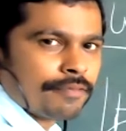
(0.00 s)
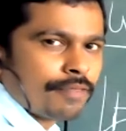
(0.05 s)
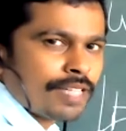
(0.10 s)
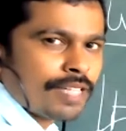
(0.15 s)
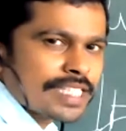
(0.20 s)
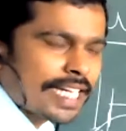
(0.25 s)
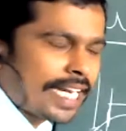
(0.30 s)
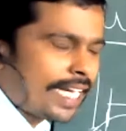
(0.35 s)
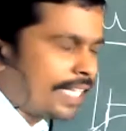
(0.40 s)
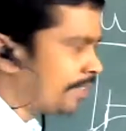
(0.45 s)

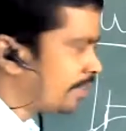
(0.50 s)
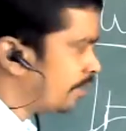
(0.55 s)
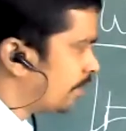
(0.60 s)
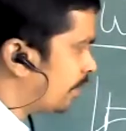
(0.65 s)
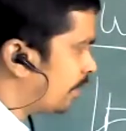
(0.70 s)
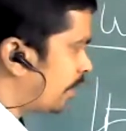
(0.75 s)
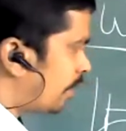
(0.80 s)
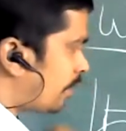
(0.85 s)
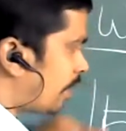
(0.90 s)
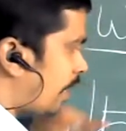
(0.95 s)
Once again,
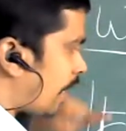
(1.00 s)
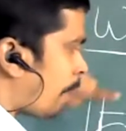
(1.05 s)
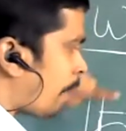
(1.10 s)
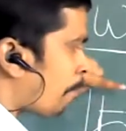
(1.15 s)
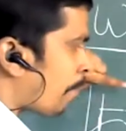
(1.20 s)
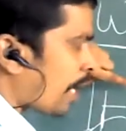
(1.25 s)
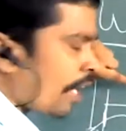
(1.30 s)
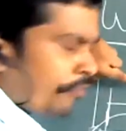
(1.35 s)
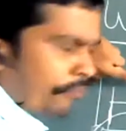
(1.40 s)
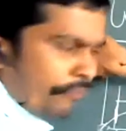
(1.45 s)
the
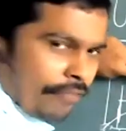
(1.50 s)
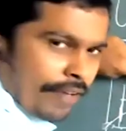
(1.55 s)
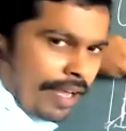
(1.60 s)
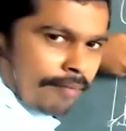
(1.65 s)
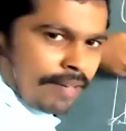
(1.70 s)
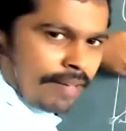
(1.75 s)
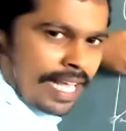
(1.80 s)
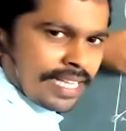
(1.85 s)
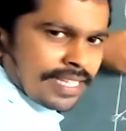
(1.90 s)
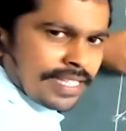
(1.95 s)
number of
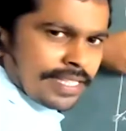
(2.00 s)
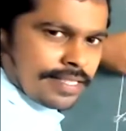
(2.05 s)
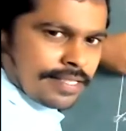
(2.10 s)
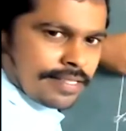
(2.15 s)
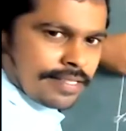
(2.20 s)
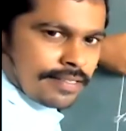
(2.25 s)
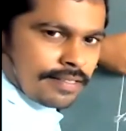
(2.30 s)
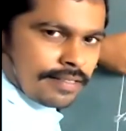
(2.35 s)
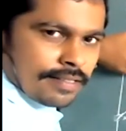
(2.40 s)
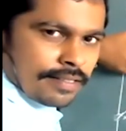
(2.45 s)

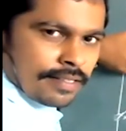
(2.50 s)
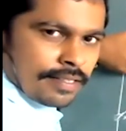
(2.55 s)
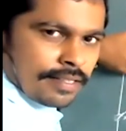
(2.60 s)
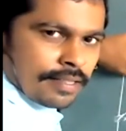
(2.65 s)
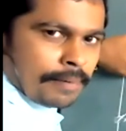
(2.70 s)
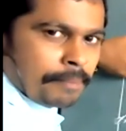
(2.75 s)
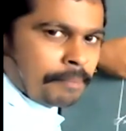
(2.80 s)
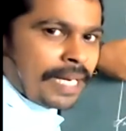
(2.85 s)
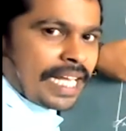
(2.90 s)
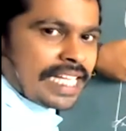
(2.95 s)
wavelengths
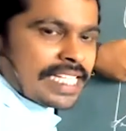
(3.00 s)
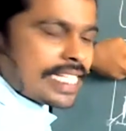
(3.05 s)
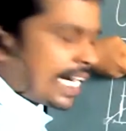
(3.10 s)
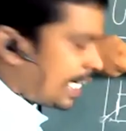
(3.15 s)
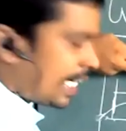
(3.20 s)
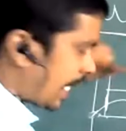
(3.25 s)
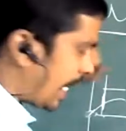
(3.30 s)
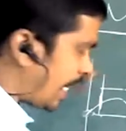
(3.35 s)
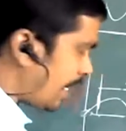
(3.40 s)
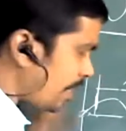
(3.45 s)

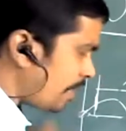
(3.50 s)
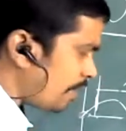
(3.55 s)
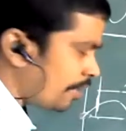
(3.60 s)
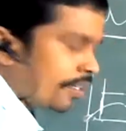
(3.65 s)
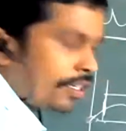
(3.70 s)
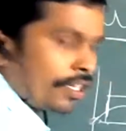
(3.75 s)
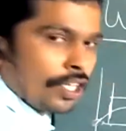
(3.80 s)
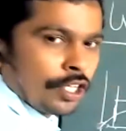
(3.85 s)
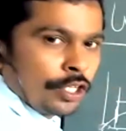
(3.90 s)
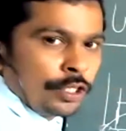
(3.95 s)
present in
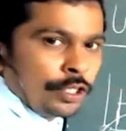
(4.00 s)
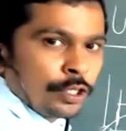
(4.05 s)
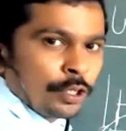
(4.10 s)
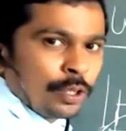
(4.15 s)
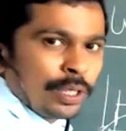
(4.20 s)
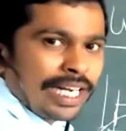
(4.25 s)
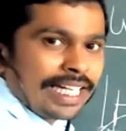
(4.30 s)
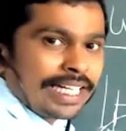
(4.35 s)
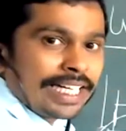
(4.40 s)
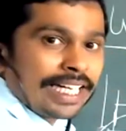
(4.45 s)

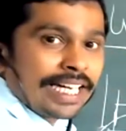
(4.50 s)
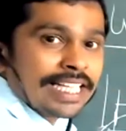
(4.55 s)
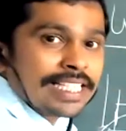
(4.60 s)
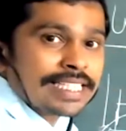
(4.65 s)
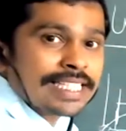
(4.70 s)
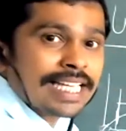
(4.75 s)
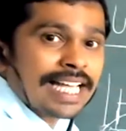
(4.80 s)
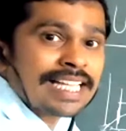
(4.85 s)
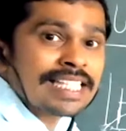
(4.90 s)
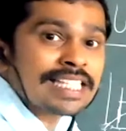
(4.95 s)
unit
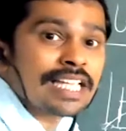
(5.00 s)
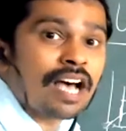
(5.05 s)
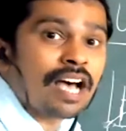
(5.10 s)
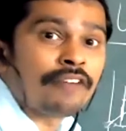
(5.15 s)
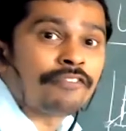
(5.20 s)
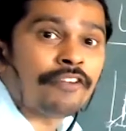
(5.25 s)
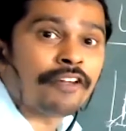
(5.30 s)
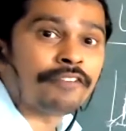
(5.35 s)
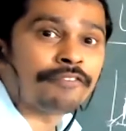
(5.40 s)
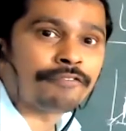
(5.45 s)
distance
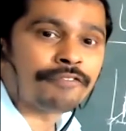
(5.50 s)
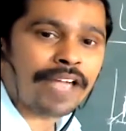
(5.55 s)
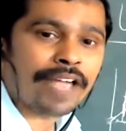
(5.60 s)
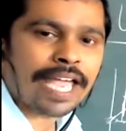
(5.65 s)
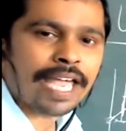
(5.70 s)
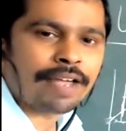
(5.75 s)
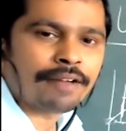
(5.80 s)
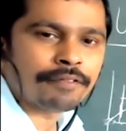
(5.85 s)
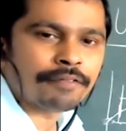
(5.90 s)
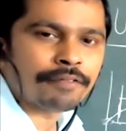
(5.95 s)
of a
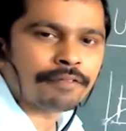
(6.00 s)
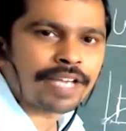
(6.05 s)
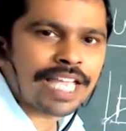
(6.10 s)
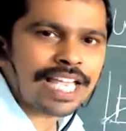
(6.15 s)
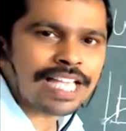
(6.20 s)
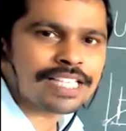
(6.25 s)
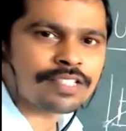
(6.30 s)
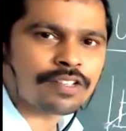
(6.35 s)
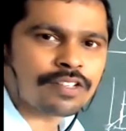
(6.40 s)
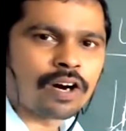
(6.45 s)
wave
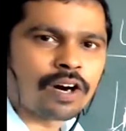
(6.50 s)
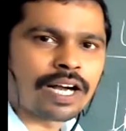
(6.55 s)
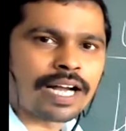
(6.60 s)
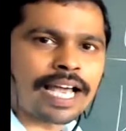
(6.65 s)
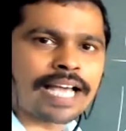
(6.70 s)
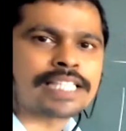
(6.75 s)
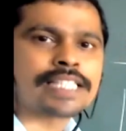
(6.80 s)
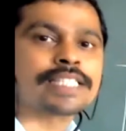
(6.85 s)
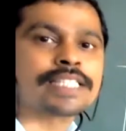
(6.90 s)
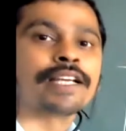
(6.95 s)
is called
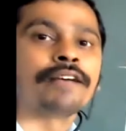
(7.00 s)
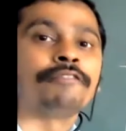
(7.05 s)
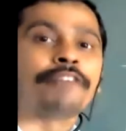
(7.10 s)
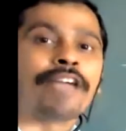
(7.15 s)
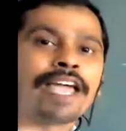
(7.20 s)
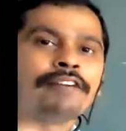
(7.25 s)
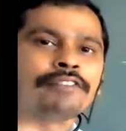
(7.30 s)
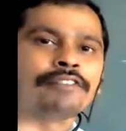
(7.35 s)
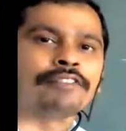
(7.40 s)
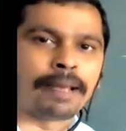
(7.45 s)
as
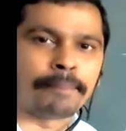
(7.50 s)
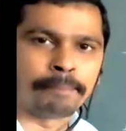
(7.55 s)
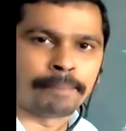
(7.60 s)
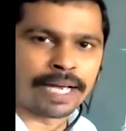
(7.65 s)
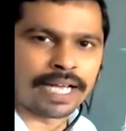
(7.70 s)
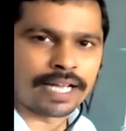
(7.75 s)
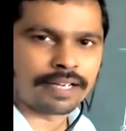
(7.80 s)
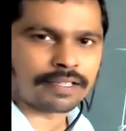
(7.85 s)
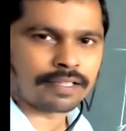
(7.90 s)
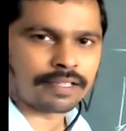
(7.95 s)
wave
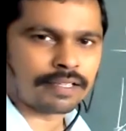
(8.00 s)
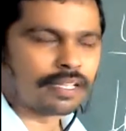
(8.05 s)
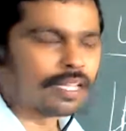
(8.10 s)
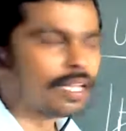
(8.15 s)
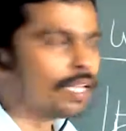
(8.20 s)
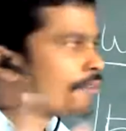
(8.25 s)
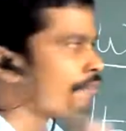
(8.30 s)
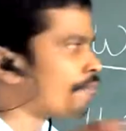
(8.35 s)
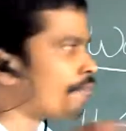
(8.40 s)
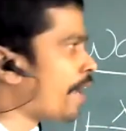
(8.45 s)
number.
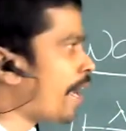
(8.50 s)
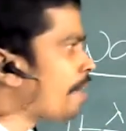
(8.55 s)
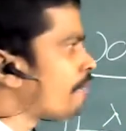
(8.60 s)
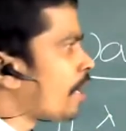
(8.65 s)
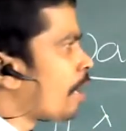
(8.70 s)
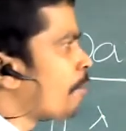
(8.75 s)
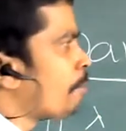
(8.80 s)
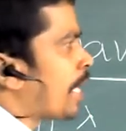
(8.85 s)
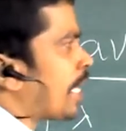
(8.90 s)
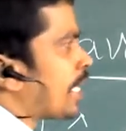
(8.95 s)
Wave
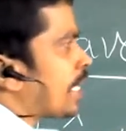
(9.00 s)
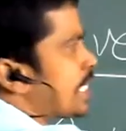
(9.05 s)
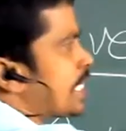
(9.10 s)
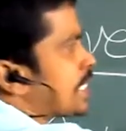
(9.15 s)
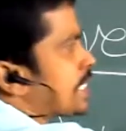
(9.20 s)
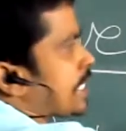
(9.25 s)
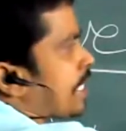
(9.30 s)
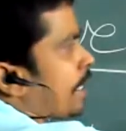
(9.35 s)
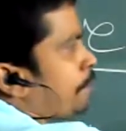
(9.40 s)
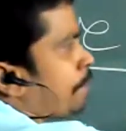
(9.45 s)
number
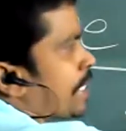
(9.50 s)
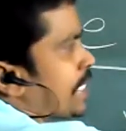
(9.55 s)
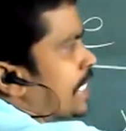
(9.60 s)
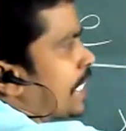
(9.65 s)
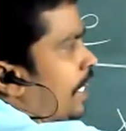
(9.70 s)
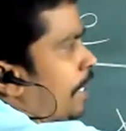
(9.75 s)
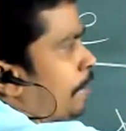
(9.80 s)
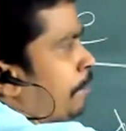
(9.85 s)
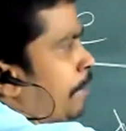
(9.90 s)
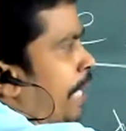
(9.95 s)
is
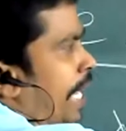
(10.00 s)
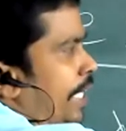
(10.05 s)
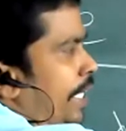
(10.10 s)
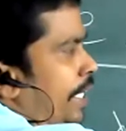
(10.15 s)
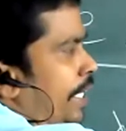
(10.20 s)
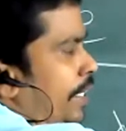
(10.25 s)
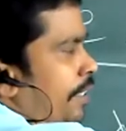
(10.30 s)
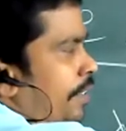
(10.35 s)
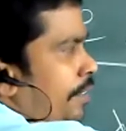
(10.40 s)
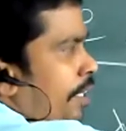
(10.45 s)
represented
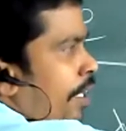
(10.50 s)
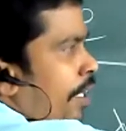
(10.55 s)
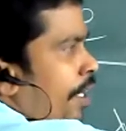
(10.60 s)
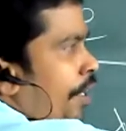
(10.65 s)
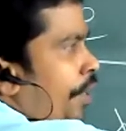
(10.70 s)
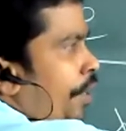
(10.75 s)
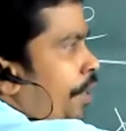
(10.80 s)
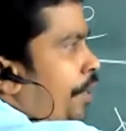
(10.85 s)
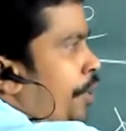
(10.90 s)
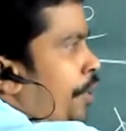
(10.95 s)
by
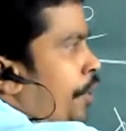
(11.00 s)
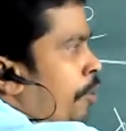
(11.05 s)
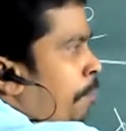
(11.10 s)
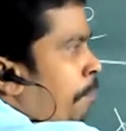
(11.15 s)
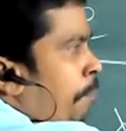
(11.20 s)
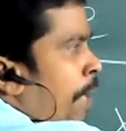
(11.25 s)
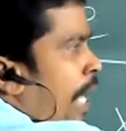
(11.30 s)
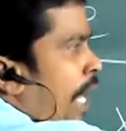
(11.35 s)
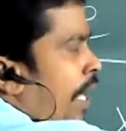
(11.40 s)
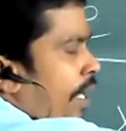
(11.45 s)
nu
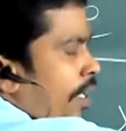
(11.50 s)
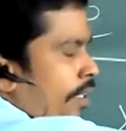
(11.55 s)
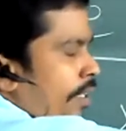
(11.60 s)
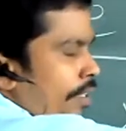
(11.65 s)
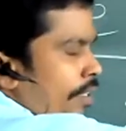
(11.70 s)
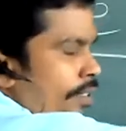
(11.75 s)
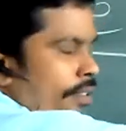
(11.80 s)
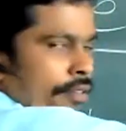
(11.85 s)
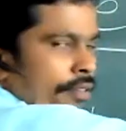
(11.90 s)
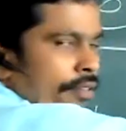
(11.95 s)
bar.
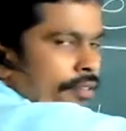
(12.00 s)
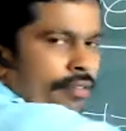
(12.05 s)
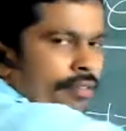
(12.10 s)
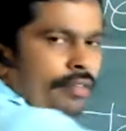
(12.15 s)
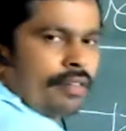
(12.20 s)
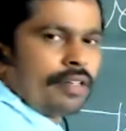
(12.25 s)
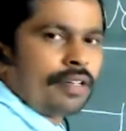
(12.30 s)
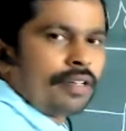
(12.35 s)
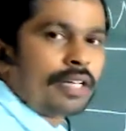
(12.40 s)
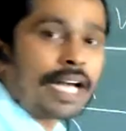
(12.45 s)

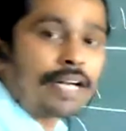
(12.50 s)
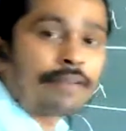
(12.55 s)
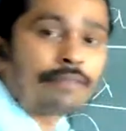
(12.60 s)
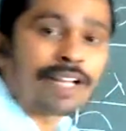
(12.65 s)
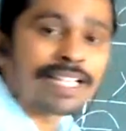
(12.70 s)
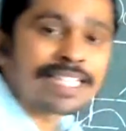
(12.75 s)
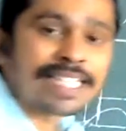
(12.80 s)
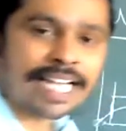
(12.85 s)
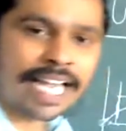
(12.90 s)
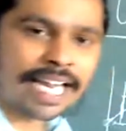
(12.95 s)
Right,
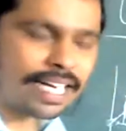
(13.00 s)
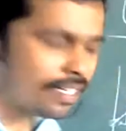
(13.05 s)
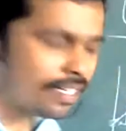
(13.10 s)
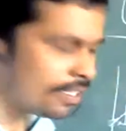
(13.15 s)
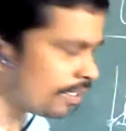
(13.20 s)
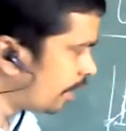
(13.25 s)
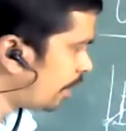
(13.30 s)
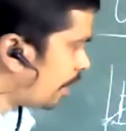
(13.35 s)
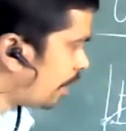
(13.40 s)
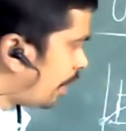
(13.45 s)
once again,
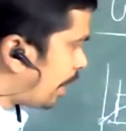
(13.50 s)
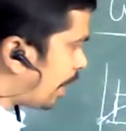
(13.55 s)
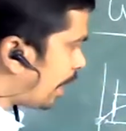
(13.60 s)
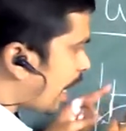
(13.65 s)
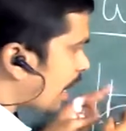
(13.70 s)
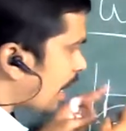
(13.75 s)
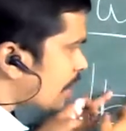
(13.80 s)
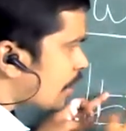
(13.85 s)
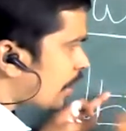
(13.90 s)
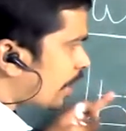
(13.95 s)
here
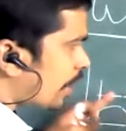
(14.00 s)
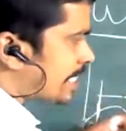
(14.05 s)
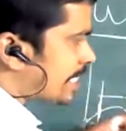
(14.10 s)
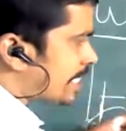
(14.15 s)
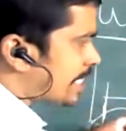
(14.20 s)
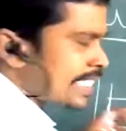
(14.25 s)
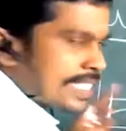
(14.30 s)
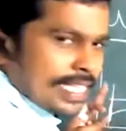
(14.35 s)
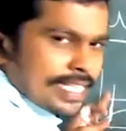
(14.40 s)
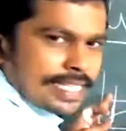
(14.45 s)
also
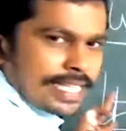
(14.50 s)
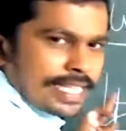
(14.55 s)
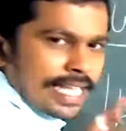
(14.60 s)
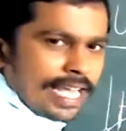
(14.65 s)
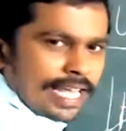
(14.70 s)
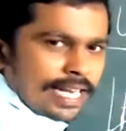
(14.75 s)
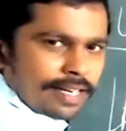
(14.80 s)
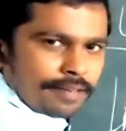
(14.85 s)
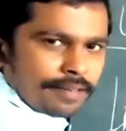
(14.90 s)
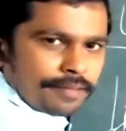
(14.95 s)
distance is
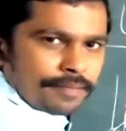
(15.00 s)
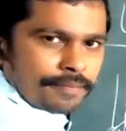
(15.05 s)
there.